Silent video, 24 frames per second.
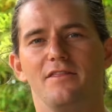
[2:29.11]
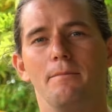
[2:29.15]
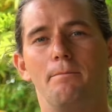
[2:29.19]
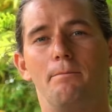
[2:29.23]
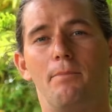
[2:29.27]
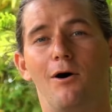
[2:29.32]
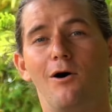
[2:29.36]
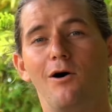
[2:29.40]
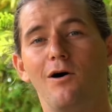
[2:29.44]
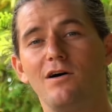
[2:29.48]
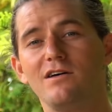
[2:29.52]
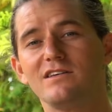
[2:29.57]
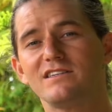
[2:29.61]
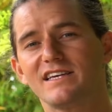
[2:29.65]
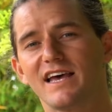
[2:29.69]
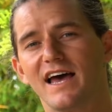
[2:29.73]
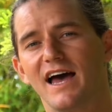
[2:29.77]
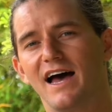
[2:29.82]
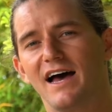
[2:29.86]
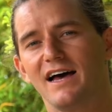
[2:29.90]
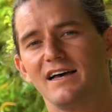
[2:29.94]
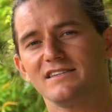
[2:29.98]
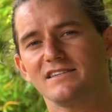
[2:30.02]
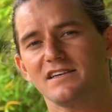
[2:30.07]
The Pulse
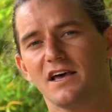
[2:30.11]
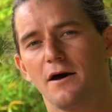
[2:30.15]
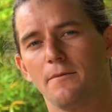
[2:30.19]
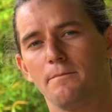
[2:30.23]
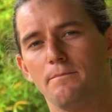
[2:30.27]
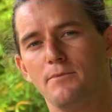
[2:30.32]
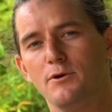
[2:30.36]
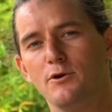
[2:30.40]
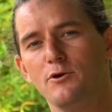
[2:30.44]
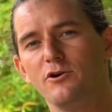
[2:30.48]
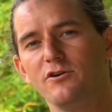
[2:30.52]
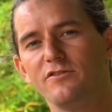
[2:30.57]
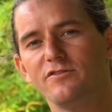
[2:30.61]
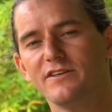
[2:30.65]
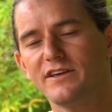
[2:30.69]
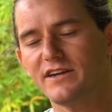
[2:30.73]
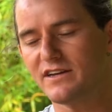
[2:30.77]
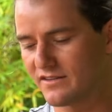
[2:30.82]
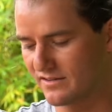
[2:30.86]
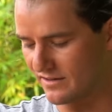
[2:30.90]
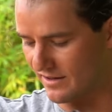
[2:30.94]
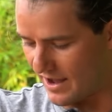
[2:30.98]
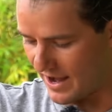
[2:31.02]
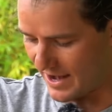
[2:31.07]
has a beautifully
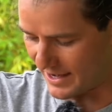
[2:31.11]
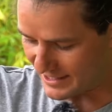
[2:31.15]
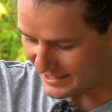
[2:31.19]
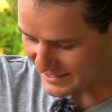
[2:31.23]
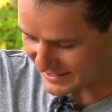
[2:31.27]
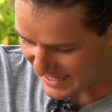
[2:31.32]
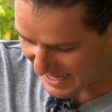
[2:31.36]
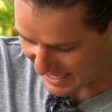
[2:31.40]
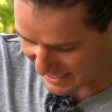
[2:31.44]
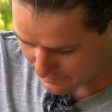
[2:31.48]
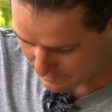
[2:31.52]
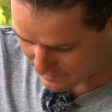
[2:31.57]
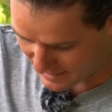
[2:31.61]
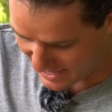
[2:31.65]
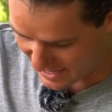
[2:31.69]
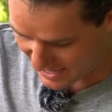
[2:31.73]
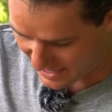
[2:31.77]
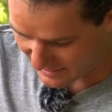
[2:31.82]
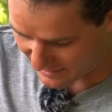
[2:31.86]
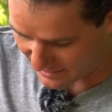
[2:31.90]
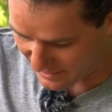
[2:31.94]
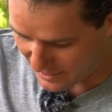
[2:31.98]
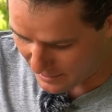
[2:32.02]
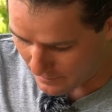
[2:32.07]
designed deck
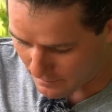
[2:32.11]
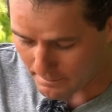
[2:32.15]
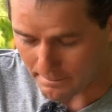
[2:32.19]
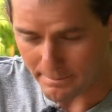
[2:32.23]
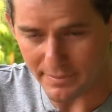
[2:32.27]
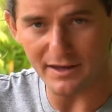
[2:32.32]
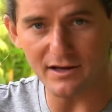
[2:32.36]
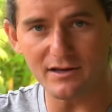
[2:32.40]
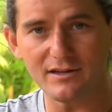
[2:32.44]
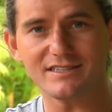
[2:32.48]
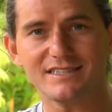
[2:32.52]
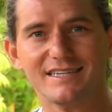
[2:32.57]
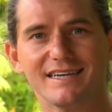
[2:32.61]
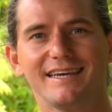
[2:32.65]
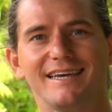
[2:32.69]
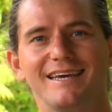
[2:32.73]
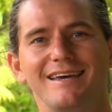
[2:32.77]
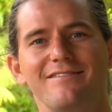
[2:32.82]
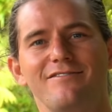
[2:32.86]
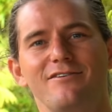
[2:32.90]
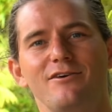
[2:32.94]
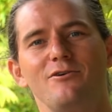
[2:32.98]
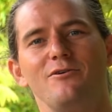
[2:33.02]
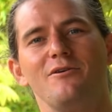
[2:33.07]
pad built to
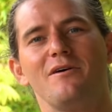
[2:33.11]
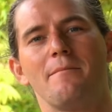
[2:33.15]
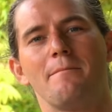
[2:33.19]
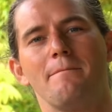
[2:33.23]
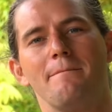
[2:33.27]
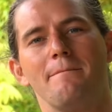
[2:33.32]
give you